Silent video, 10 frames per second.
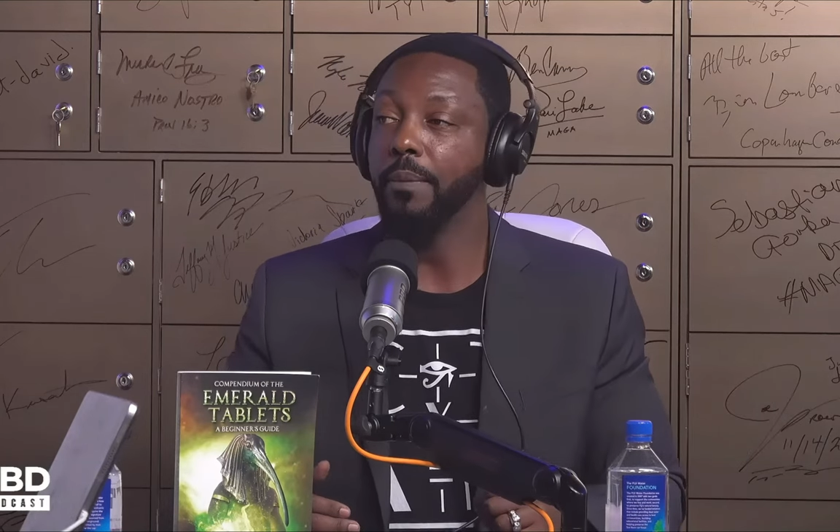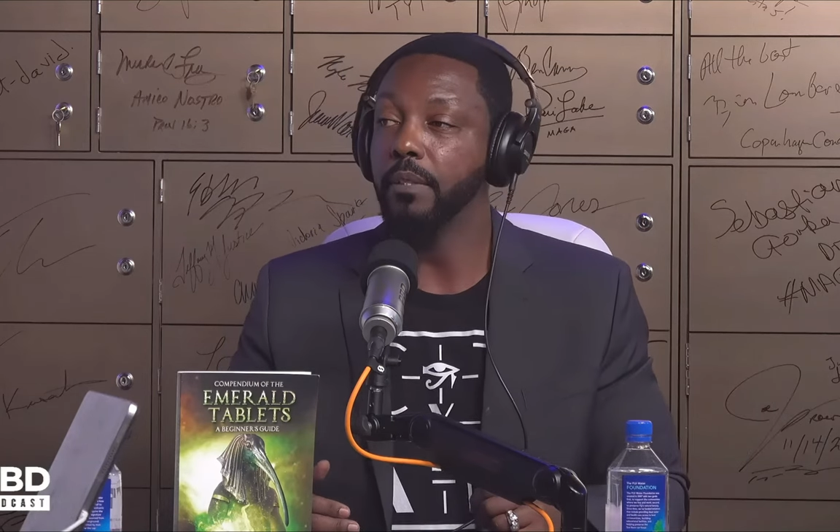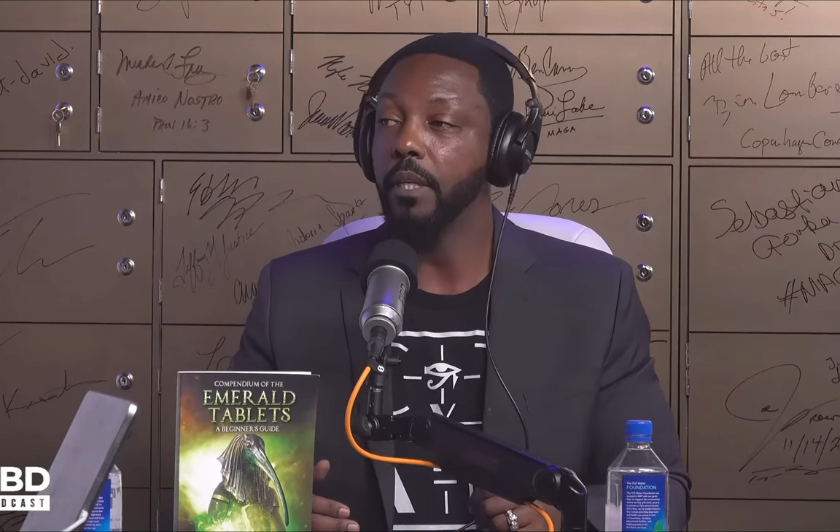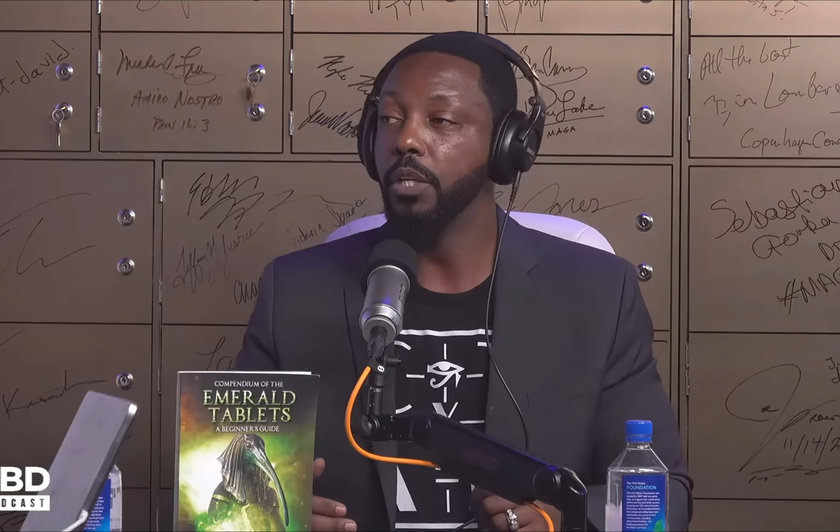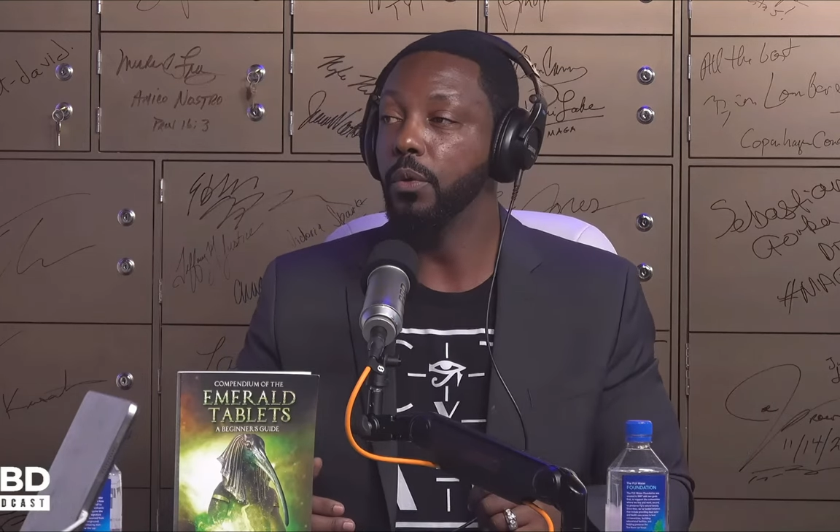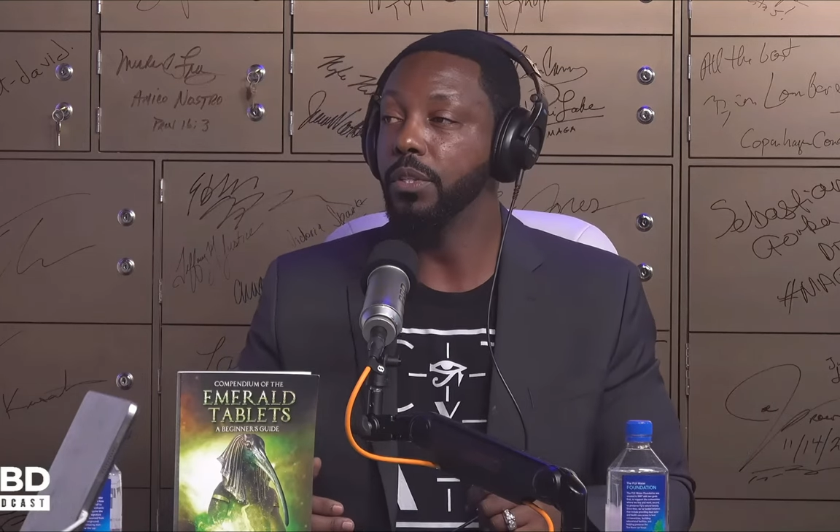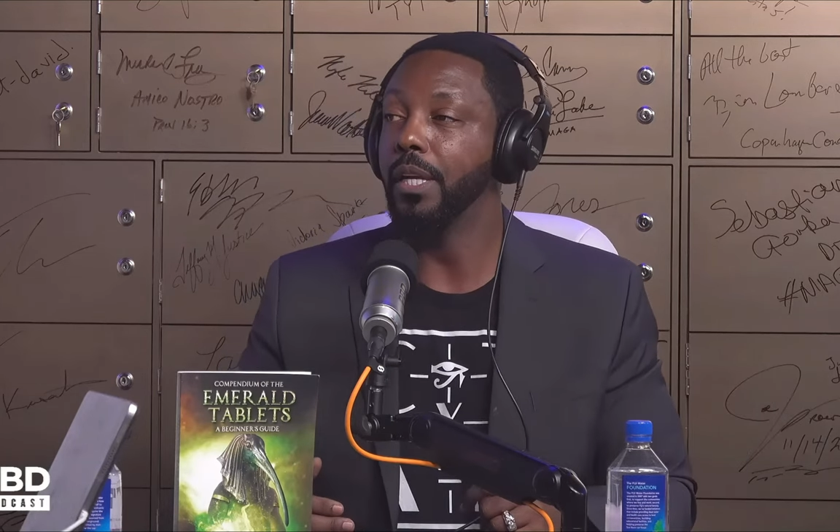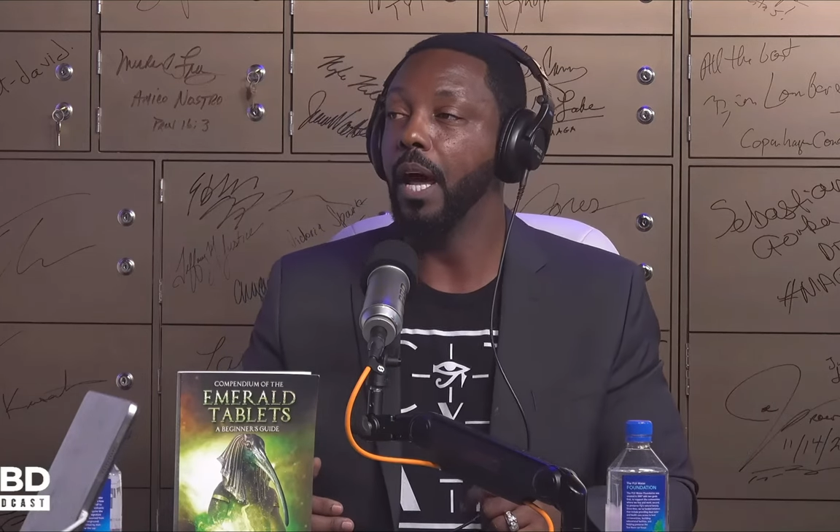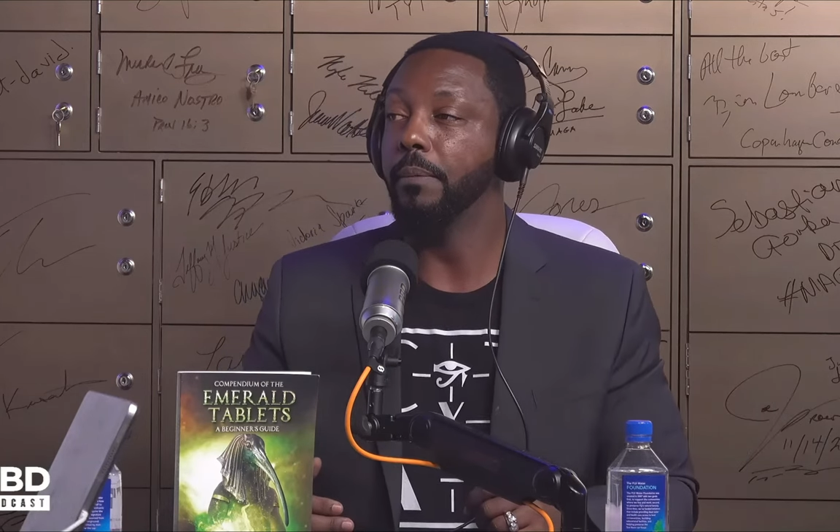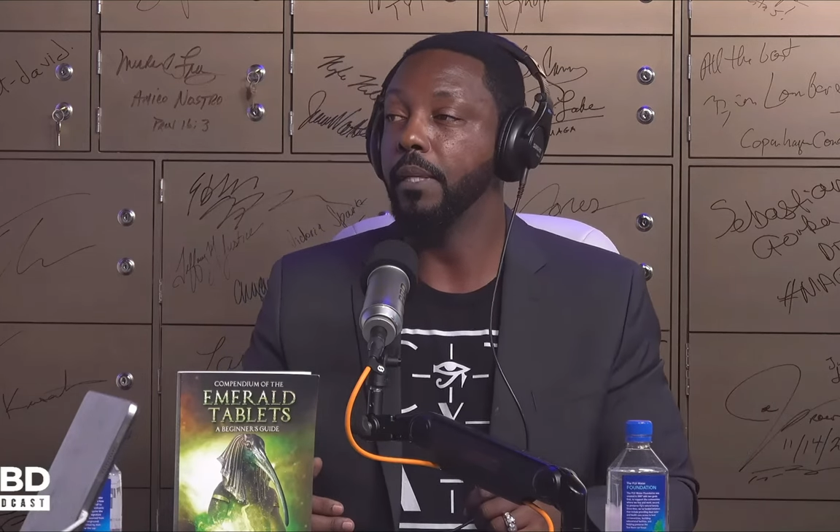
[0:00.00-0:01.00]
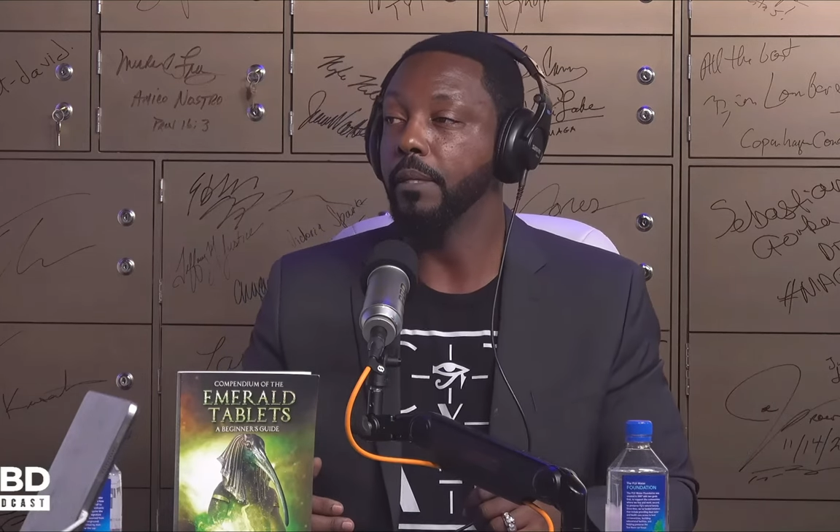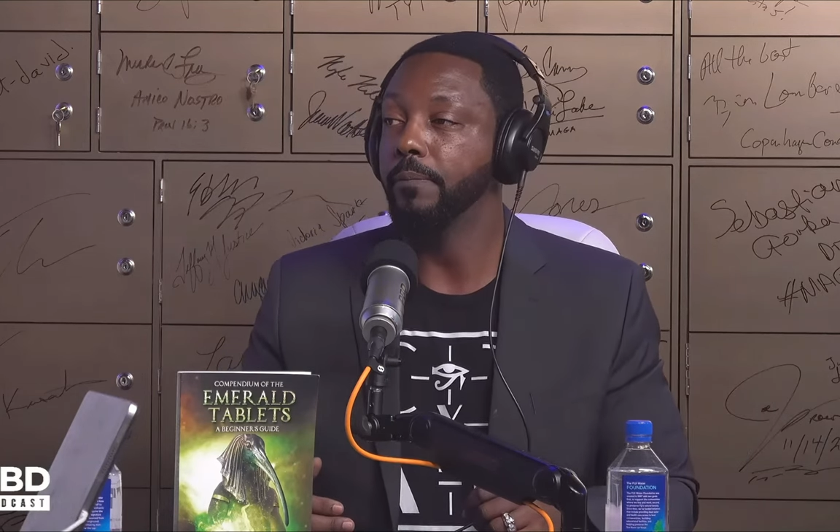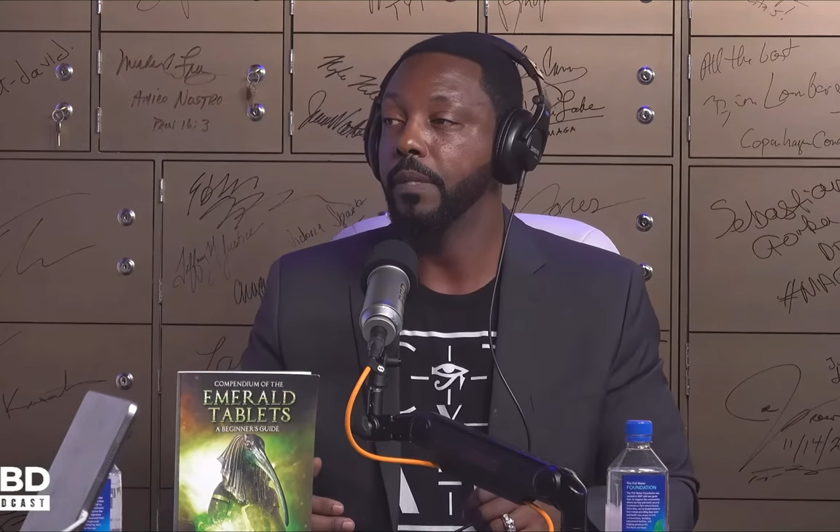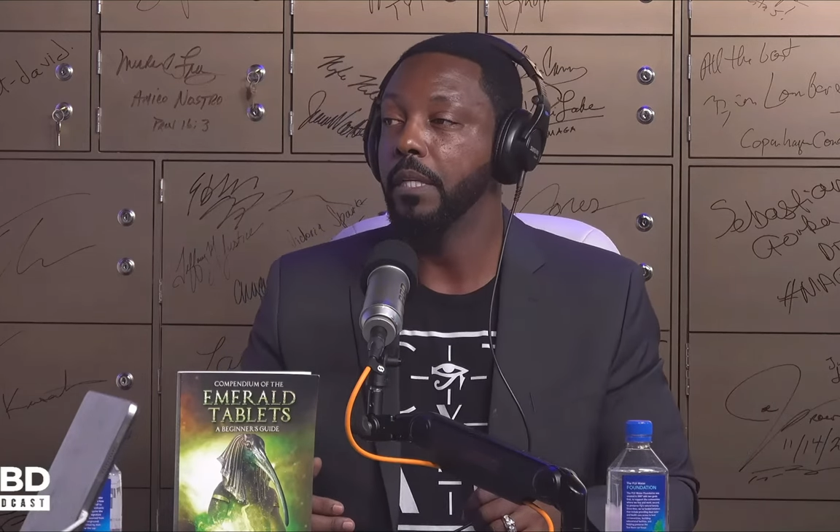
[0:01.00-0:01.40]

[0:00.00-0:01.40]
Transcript: is a huge anomaly.